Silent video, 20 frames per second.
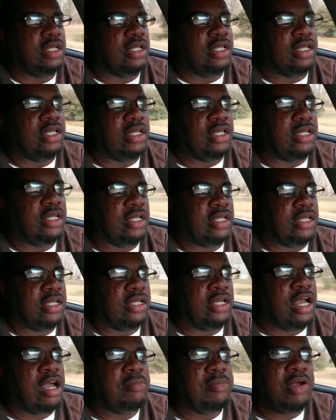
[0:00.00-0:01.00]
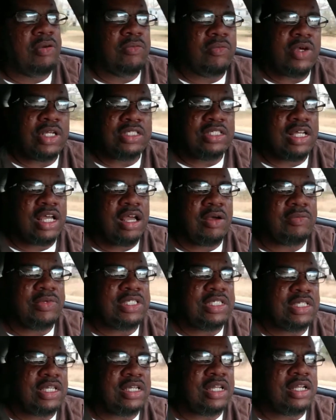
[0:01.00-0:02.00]
And I remember one time we
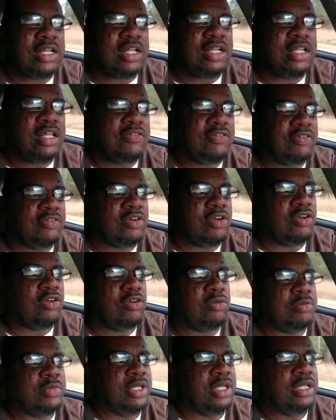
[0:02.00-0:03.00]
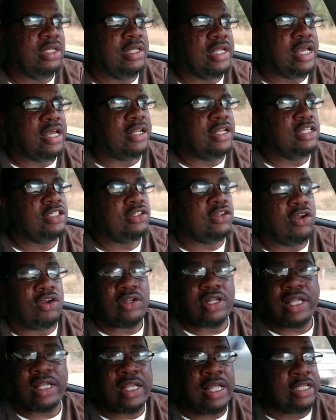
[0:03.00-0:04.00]
sitting in the living room. Now this girl
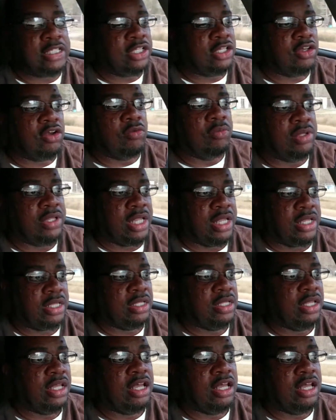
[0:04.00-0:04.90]
didn't like to go play.